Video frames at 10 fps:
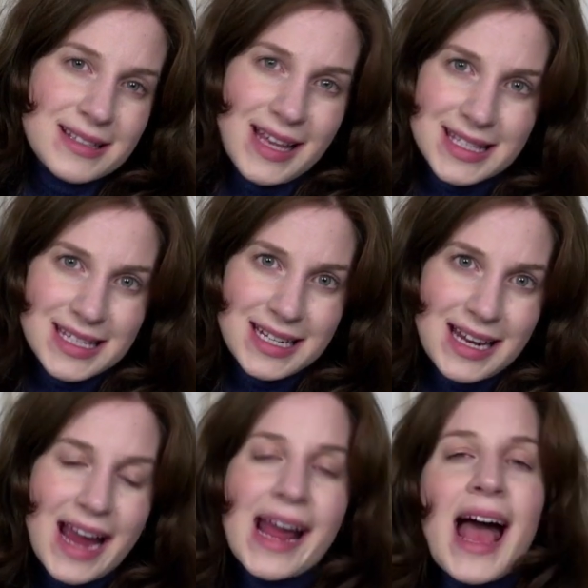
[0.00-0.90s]
lesson,
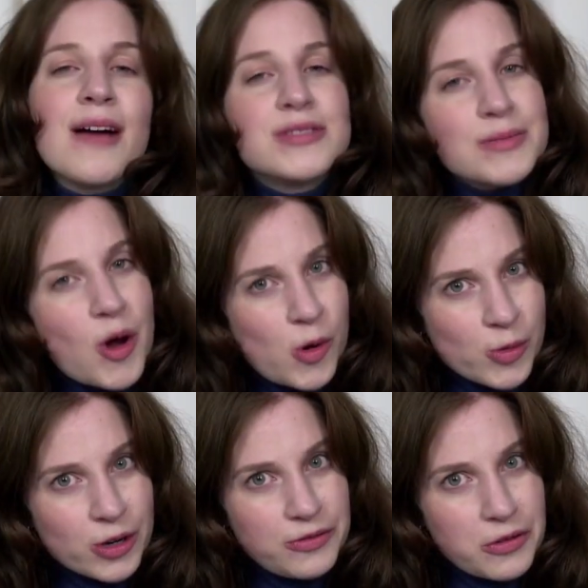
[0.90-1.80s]
I have some
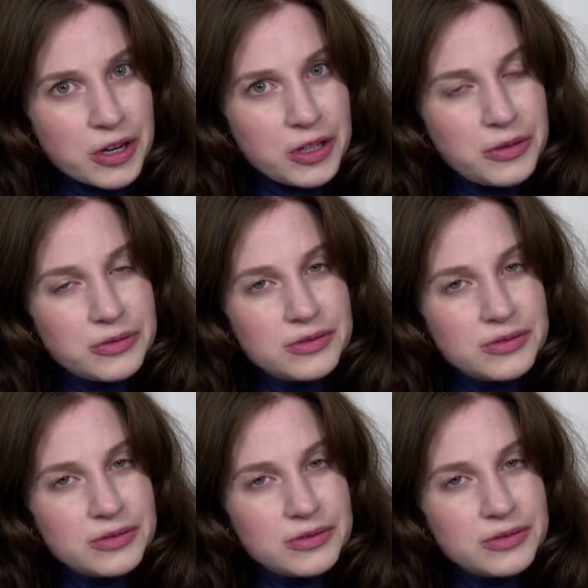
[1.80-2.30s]
homework for you.